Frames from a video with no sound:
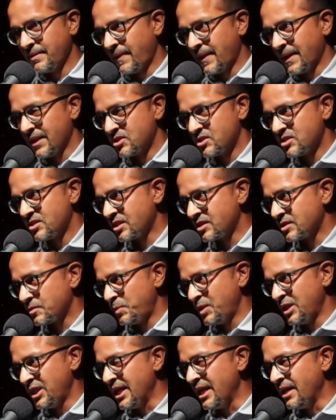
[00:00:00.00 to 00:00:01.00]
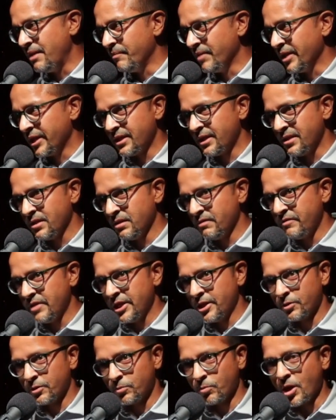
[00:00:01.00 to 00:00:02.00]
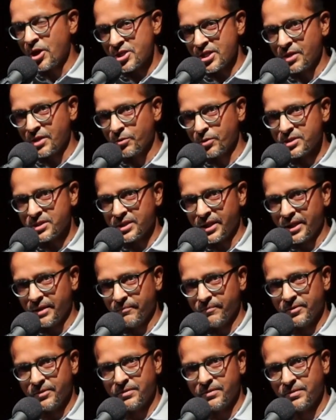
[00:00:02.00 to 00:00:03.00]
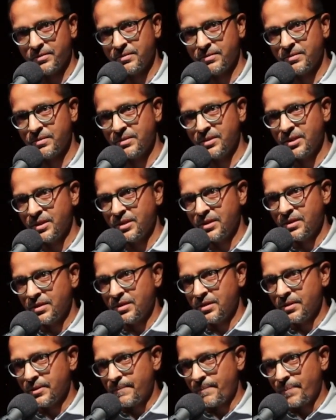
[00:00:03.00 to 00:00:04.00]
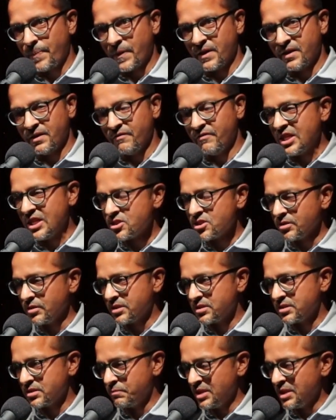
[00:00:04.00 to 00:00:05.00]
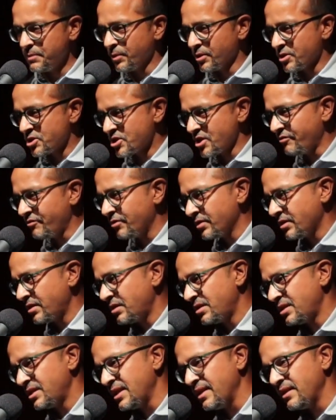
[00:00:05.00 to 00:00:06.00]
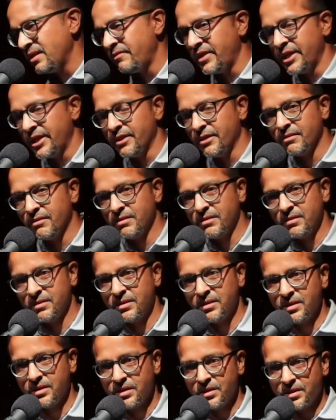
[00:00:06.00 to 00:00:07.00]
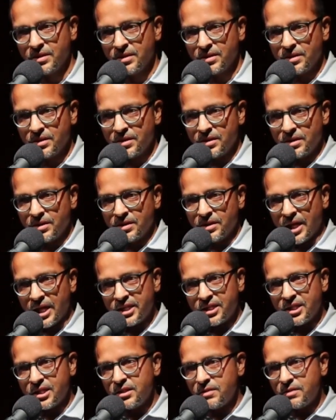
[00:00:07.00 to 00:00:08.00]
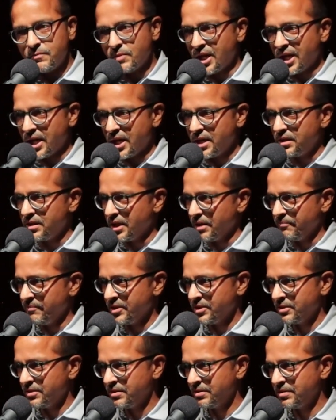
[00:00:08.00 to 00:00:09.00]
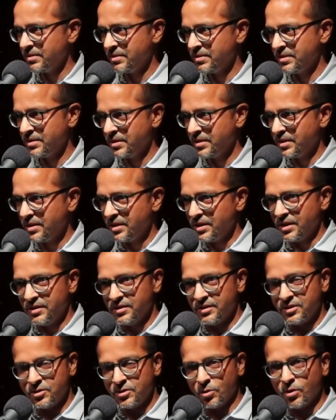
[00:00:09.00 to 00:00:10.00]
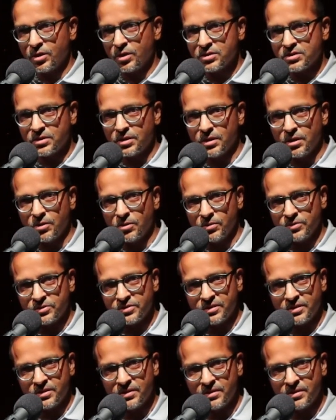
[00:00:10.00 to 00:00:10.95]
It's 6 p.m., like elevator rush hour time. And eventually some people shuffle into the elevator, and I get in behind them, and the doors close,